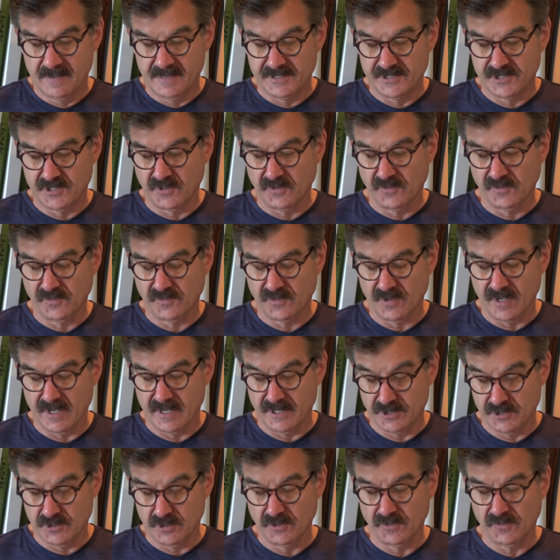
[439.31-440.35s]
I
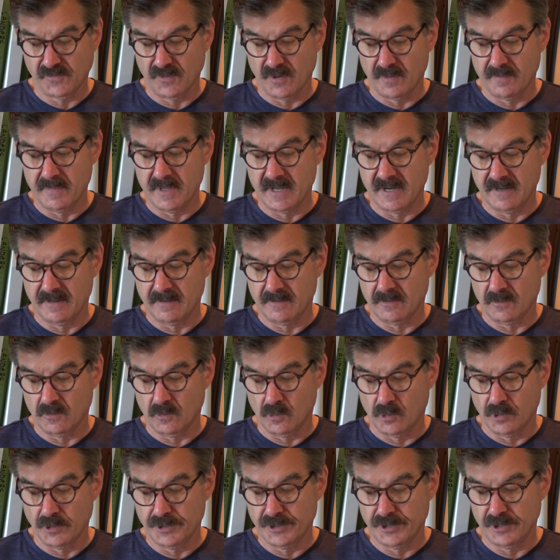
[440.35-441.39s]
searched for a minute
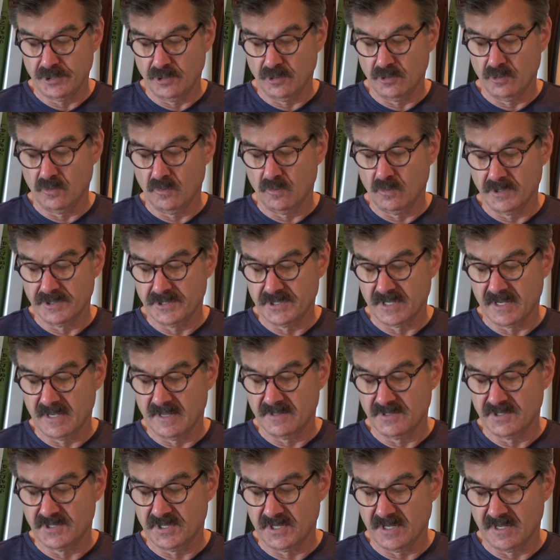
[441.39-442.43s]
or two, once
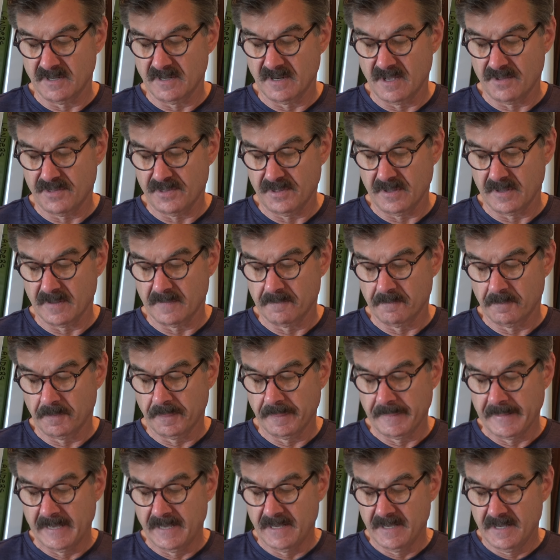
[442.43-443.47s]
again seeing nothing.
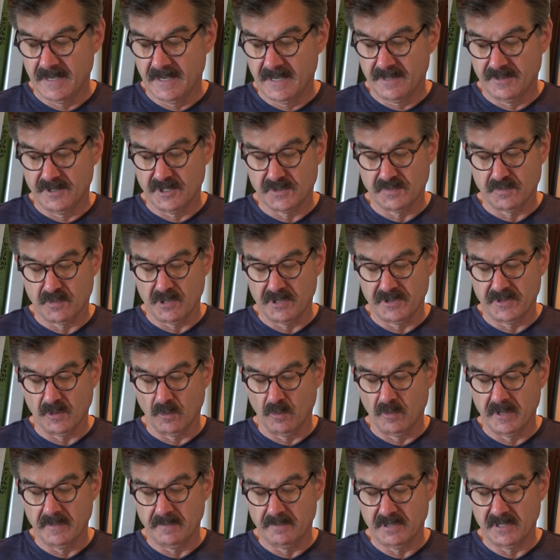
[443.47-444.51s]
At this point, the
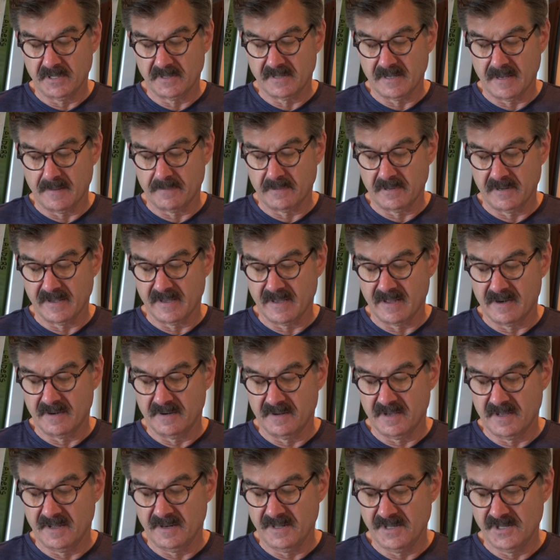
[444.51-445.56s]
wind picked up and I got
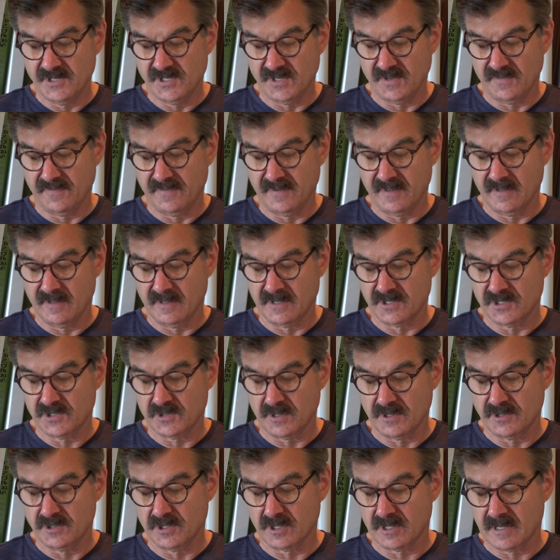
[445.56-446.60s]
an uneasy feeling,
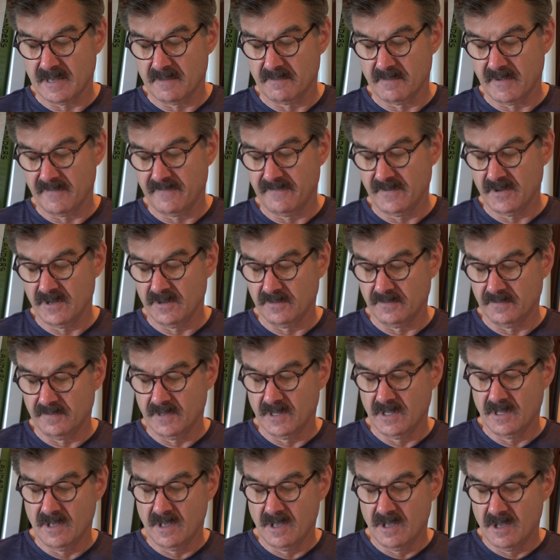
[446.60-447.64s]
so I took out my phone,
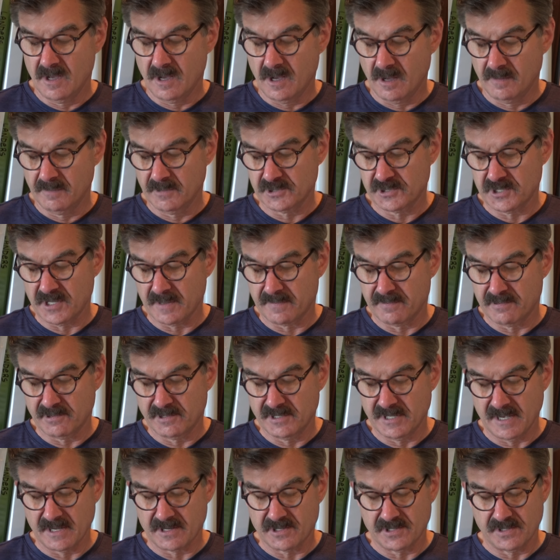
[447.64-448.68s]
almost like
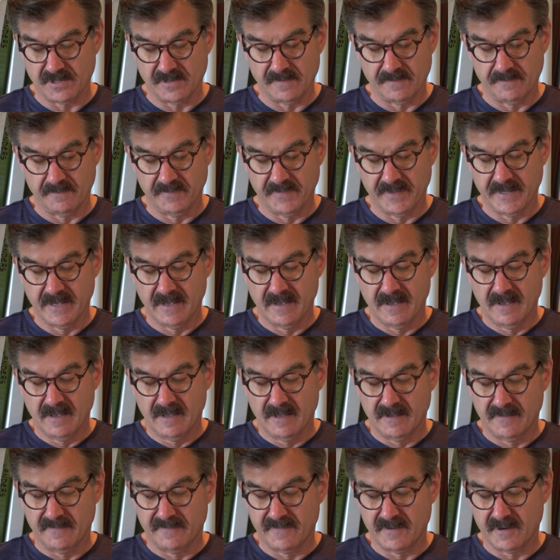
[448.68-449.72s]
protection.
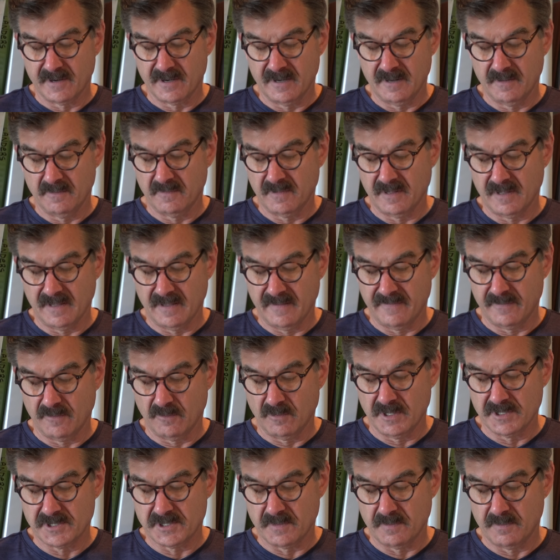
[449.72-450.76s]
I figured if it
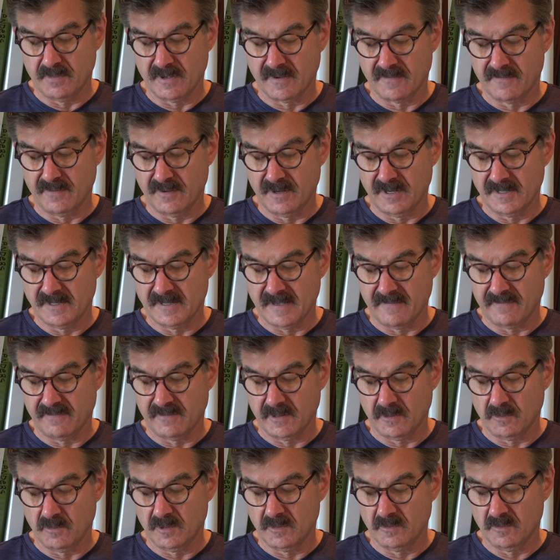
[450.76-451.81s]
was a Bigfoot, it
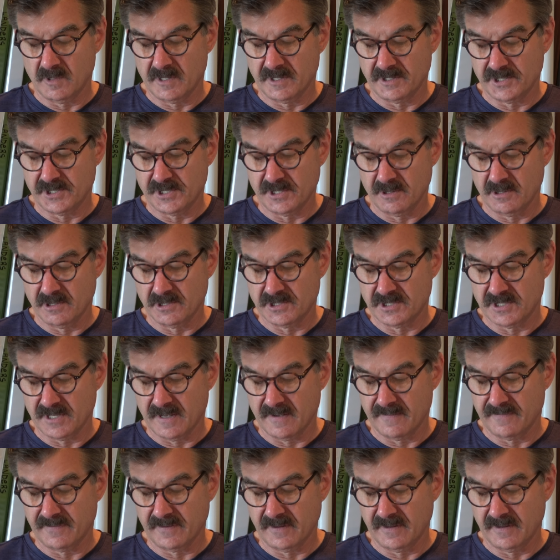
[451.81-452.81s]
definitely wouldn't want to show itself.